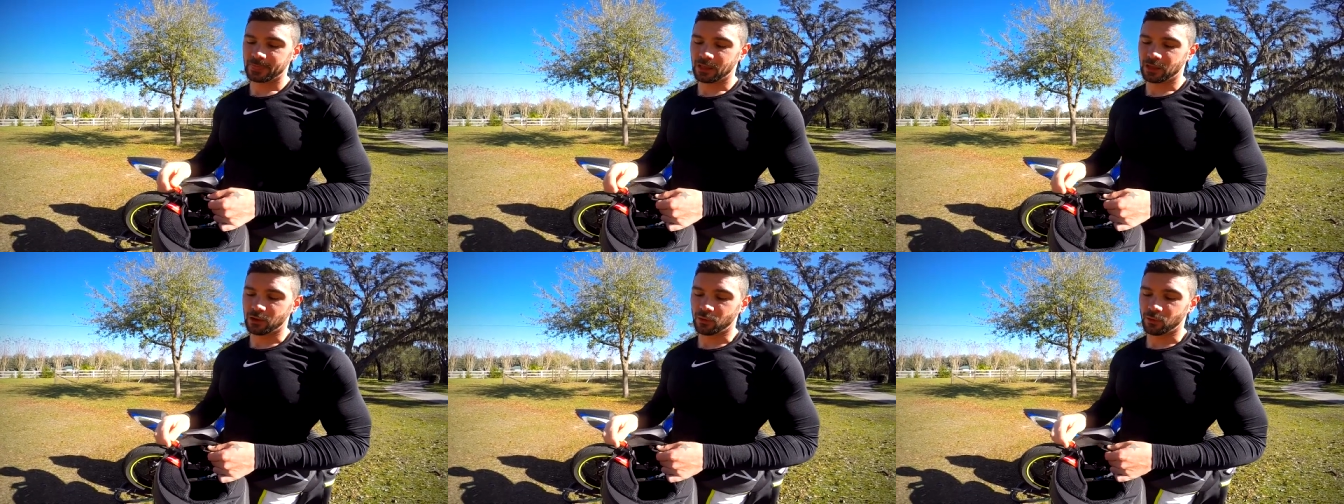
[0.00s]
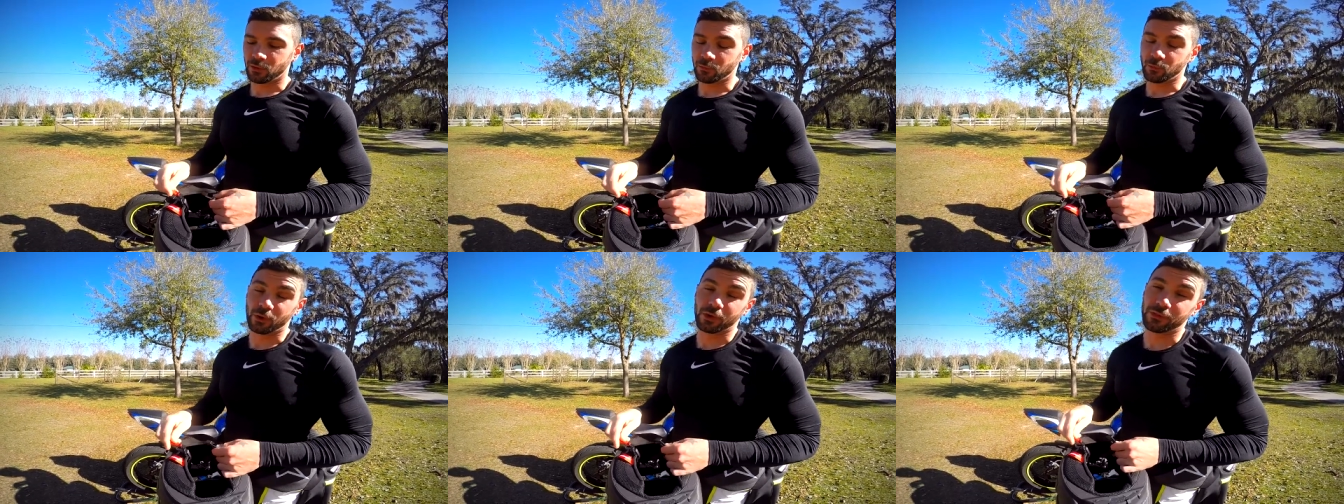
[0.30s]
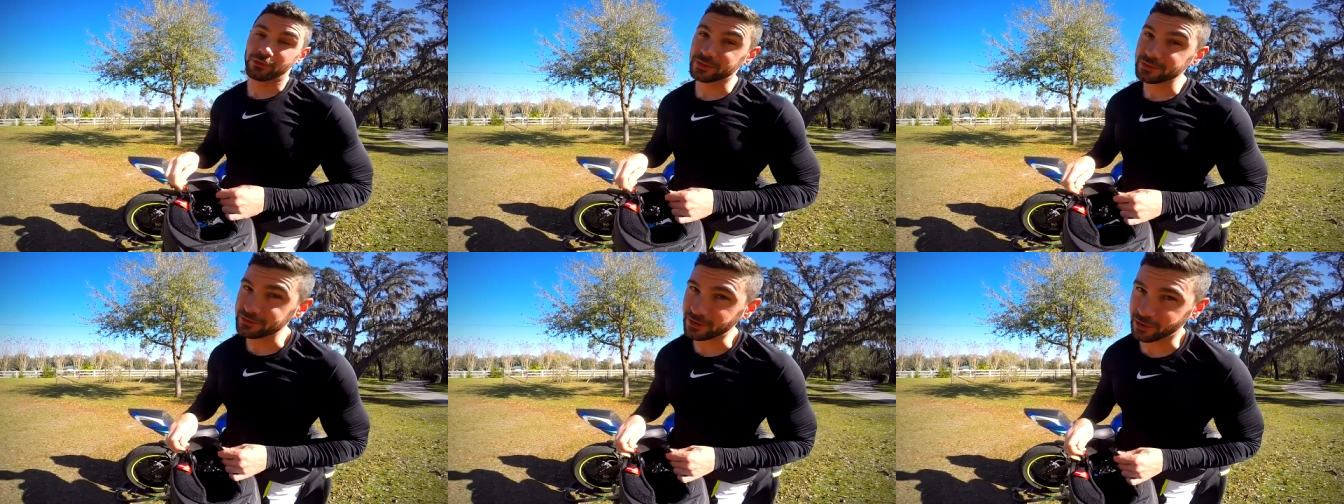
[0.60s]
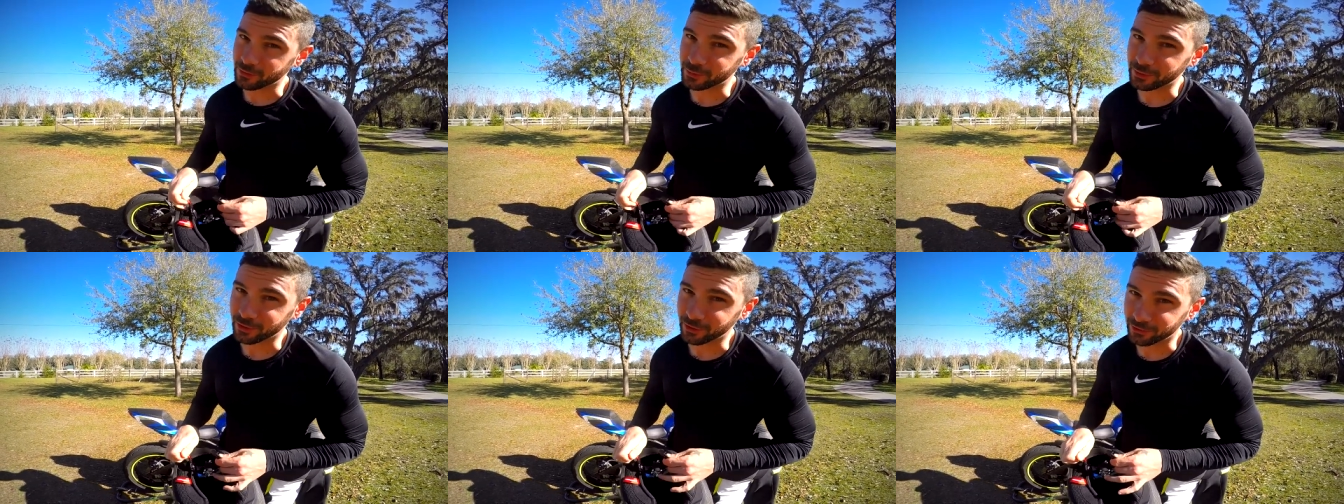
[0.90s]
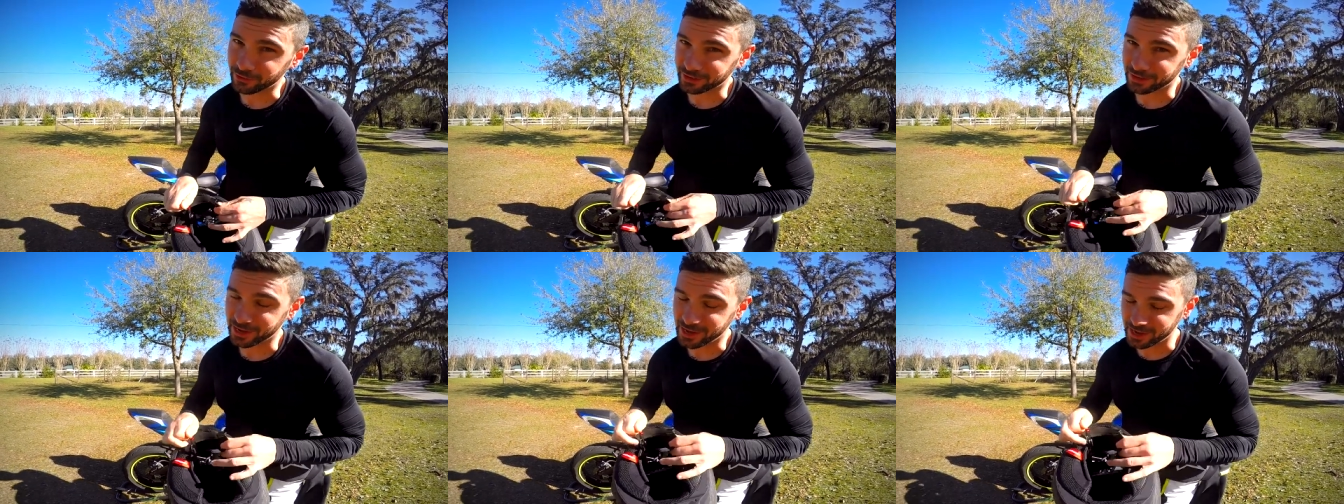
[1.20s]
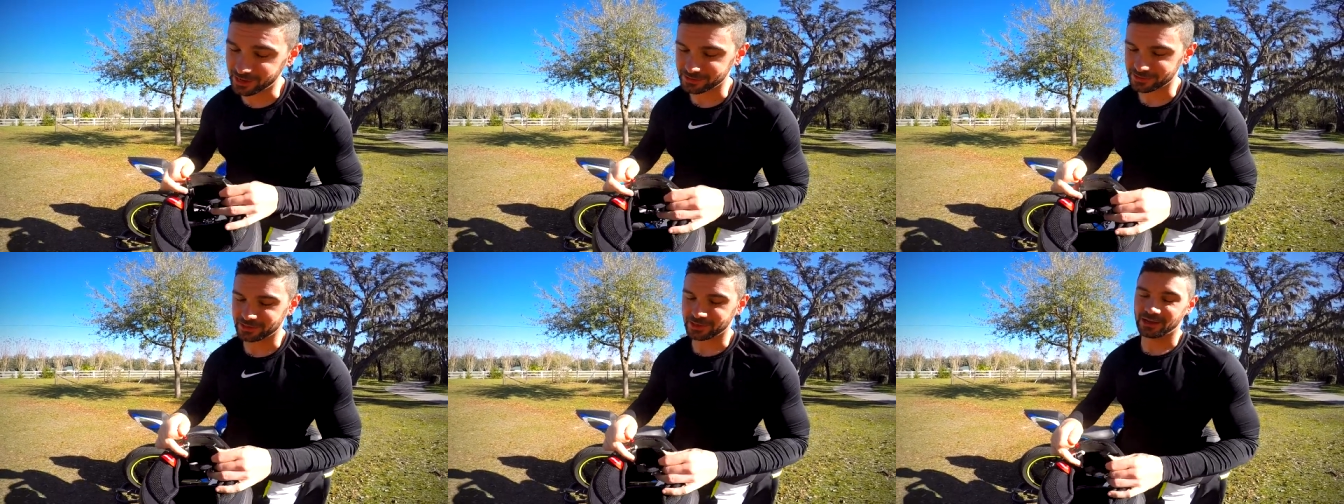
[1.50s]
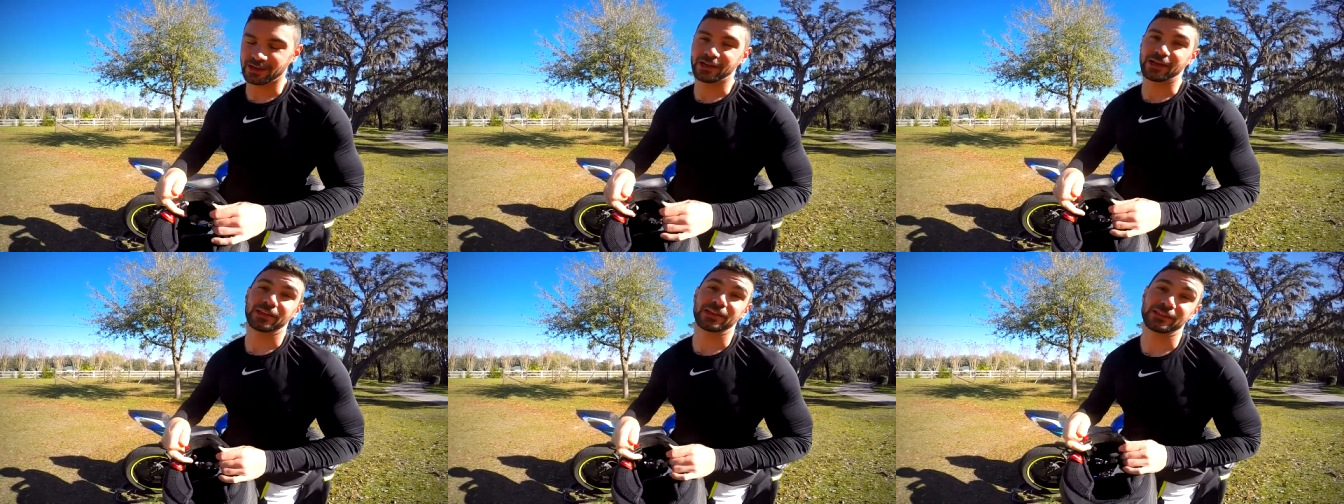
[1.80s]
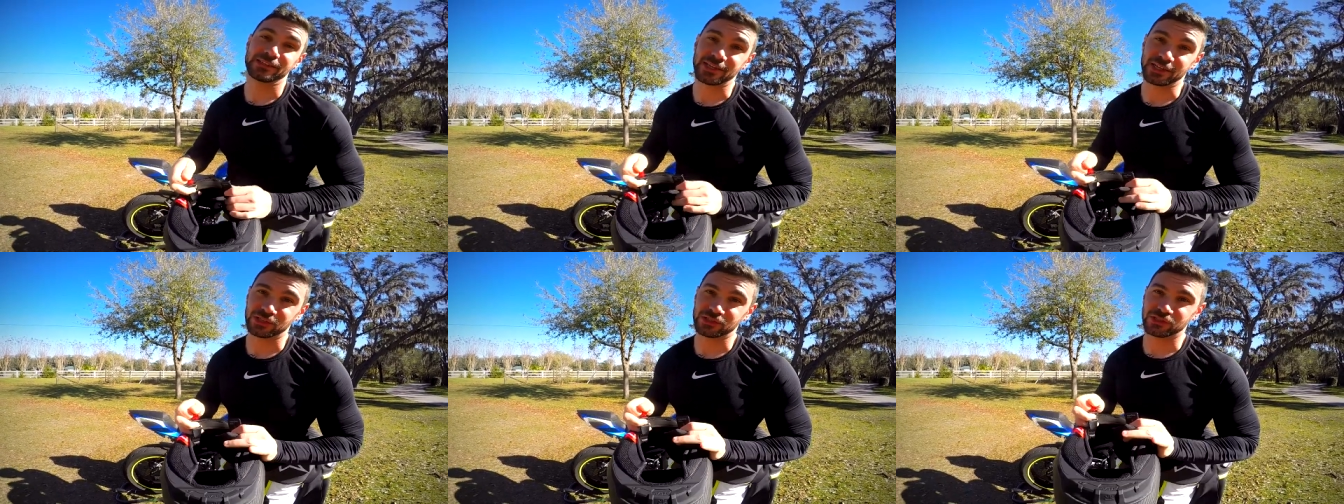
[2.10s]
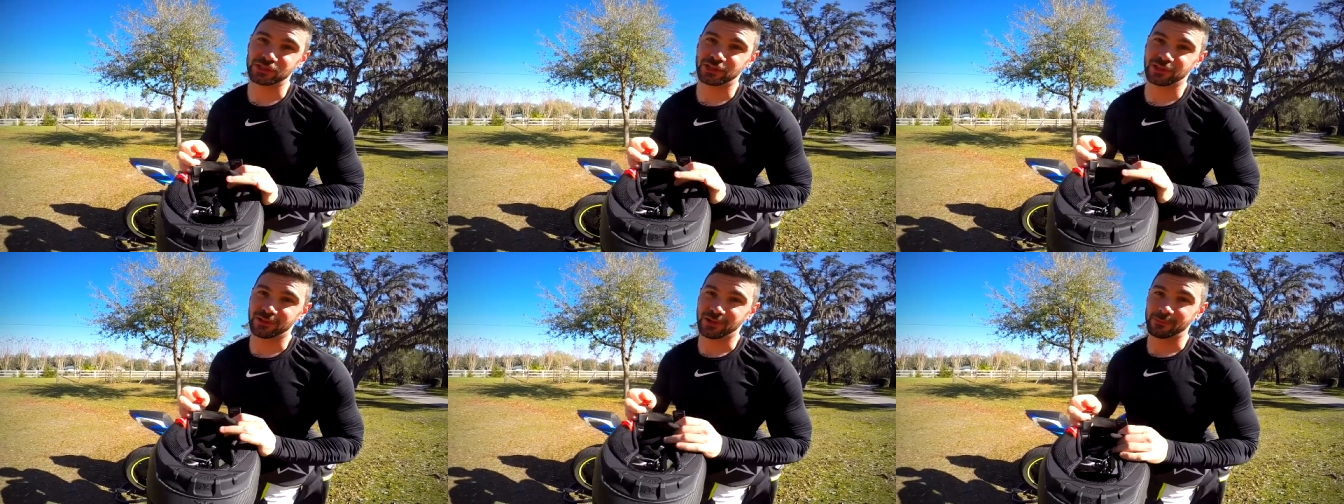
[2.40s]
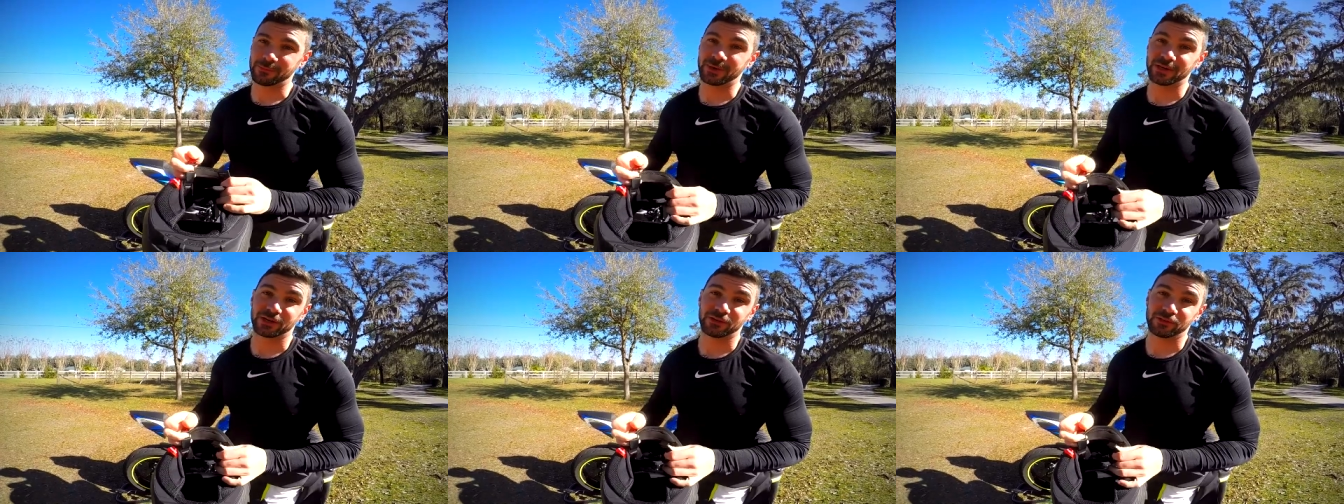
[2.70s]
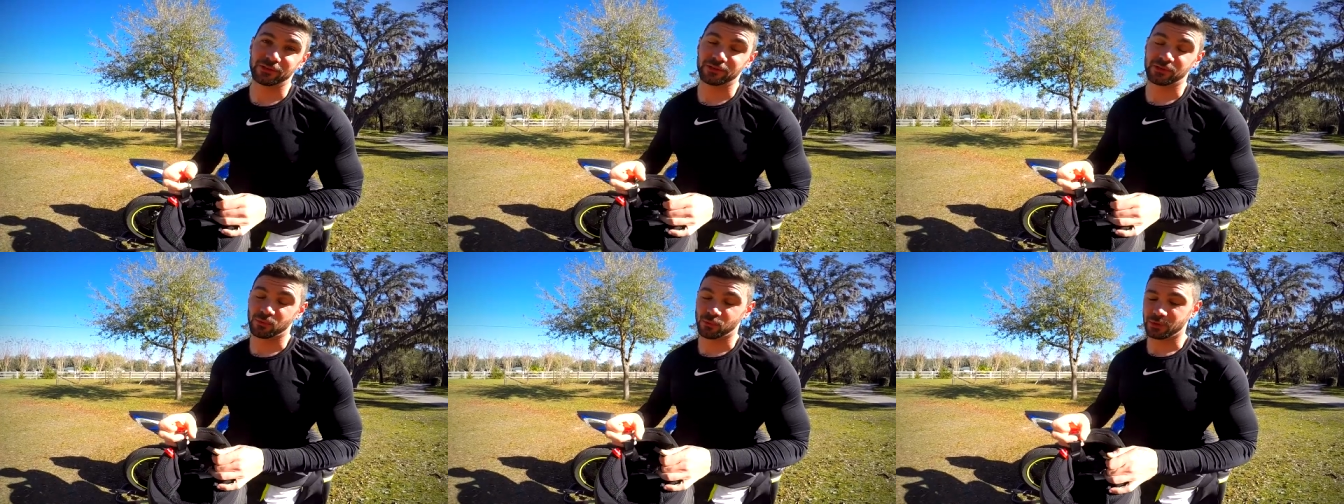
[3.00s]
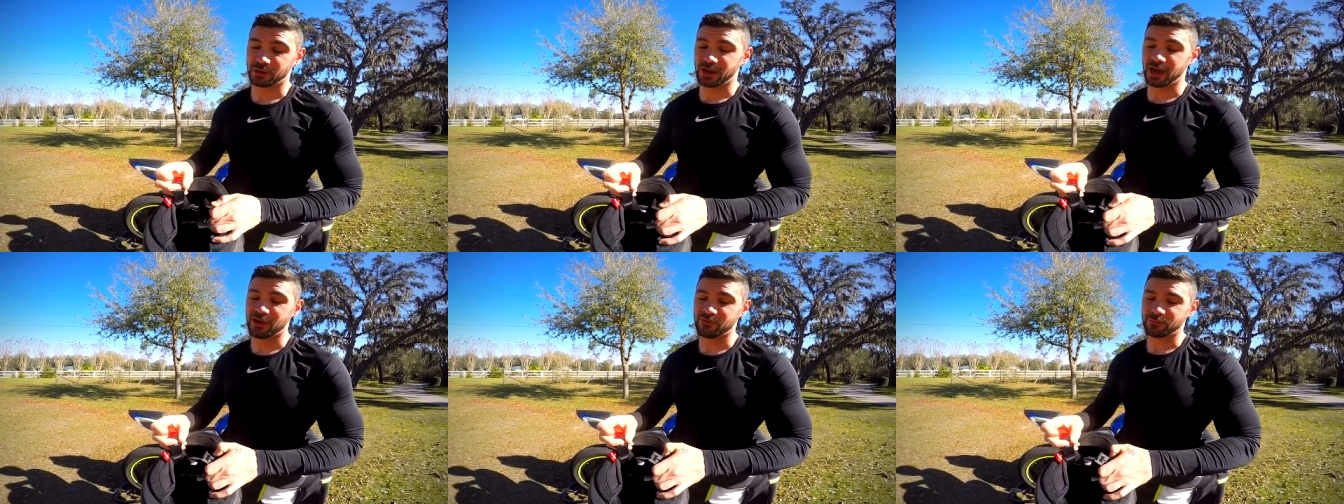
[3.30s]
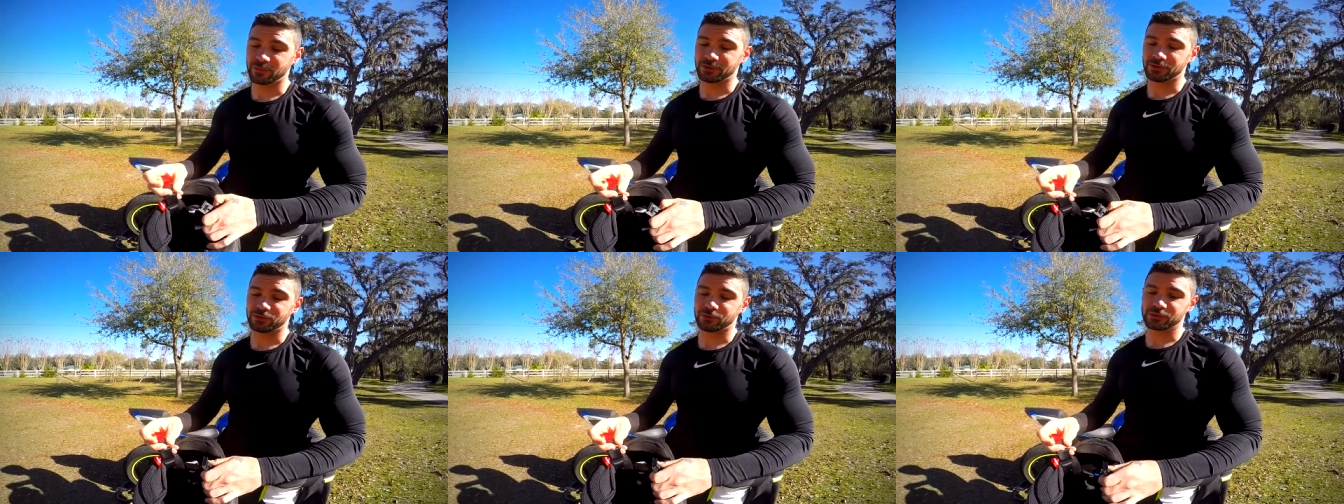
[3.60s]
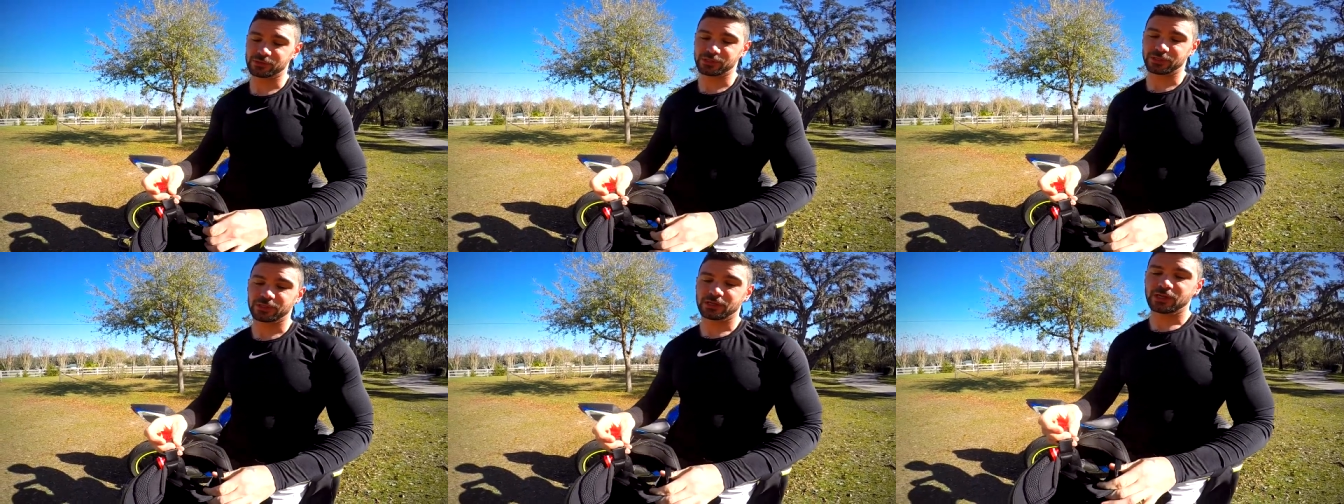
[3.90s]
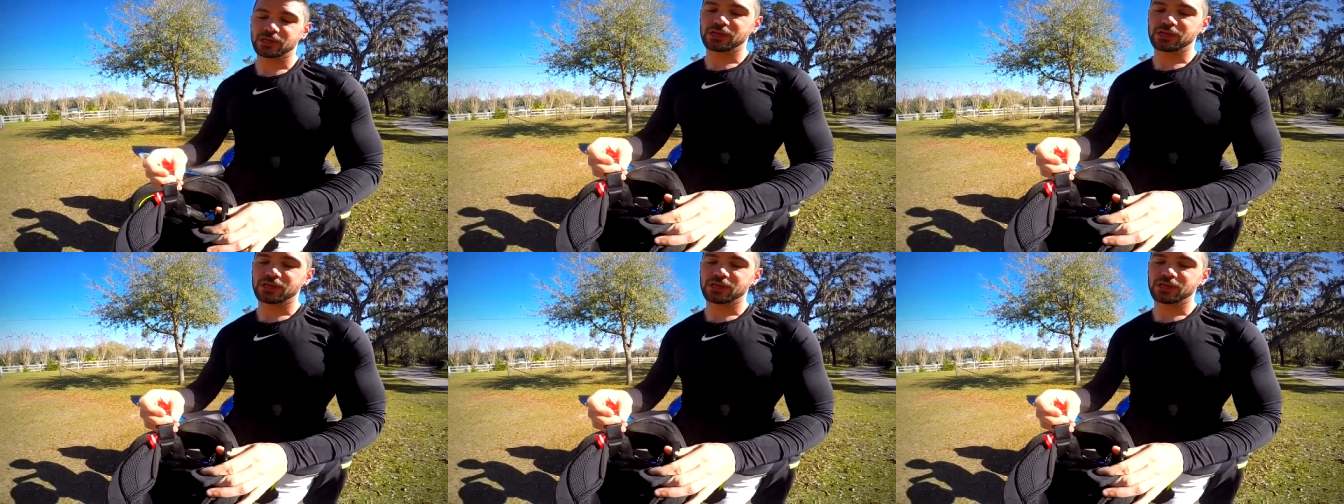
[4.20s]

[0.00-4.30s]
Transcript: Oh, well, this helmet already has that, and it's actually a lot better than the one I've been using.